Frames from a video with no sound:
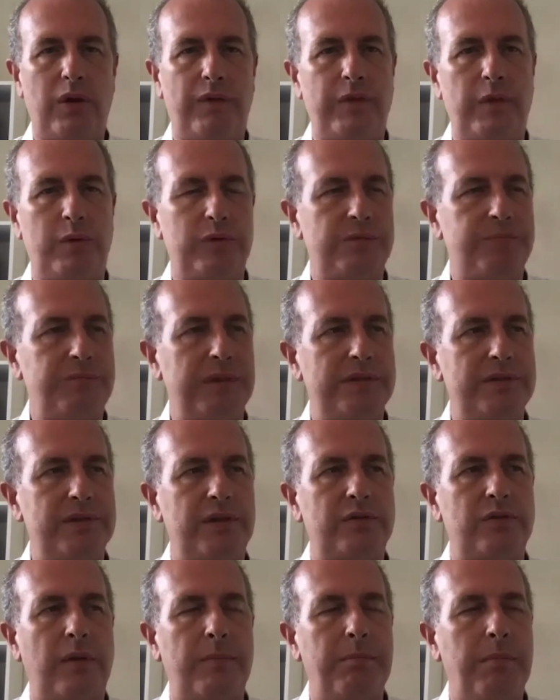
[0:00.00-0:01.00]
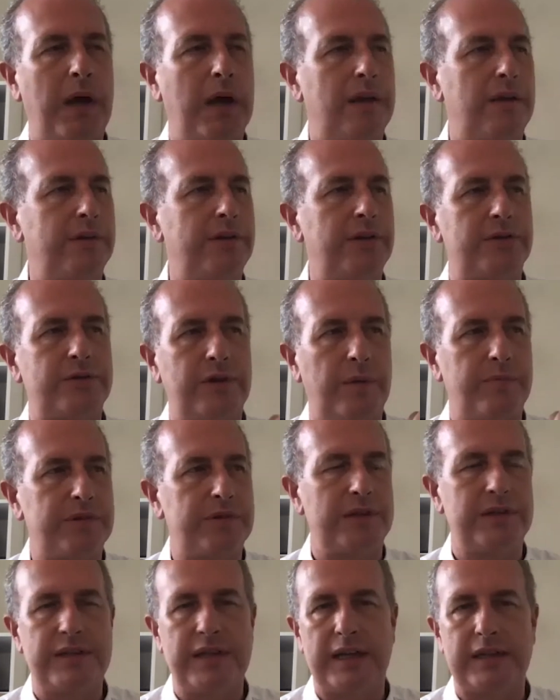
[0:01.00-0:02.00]
If it was business model
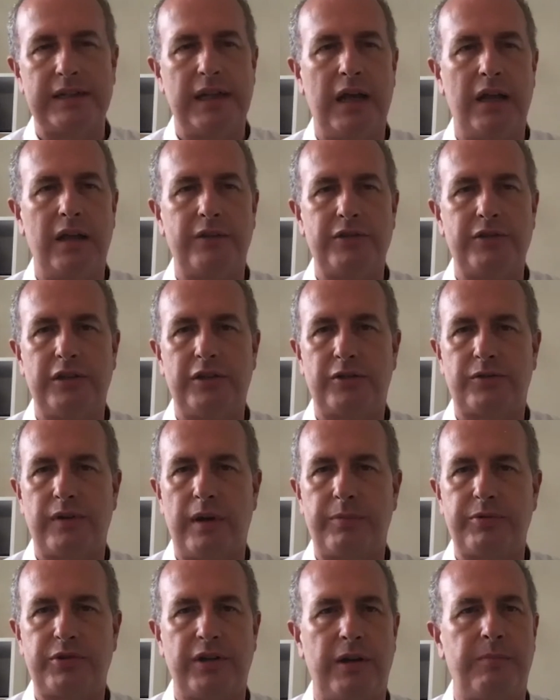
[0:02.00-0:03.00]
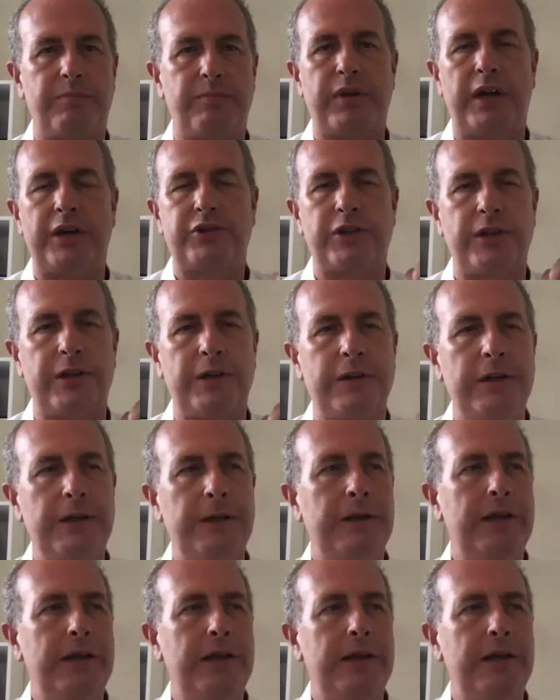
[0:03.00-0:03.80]
disruption, technology disruption and pressure,